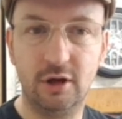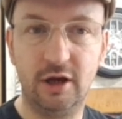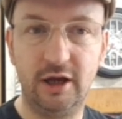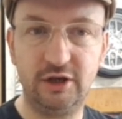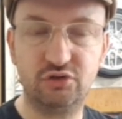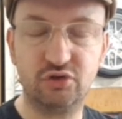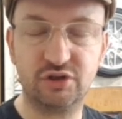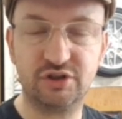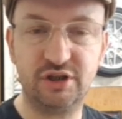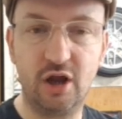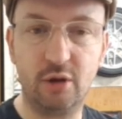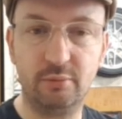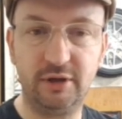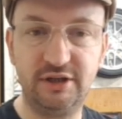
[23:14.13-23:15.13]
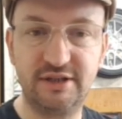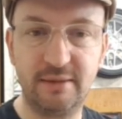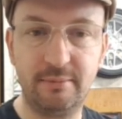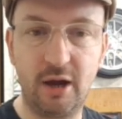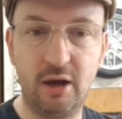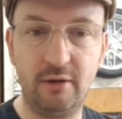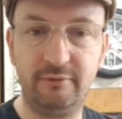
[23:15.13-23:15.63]
Interesting opening
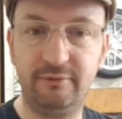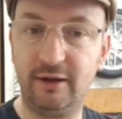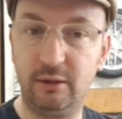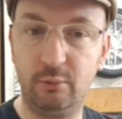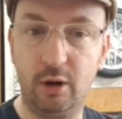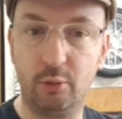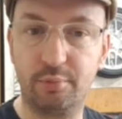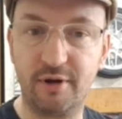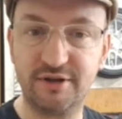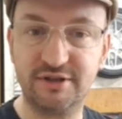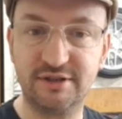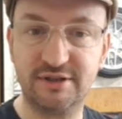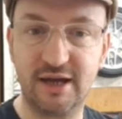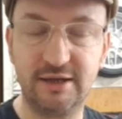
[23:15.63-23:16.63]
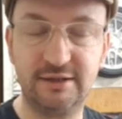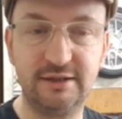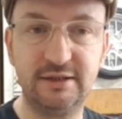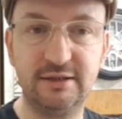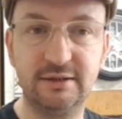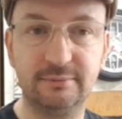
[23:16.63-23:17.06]
demo, very well presentated.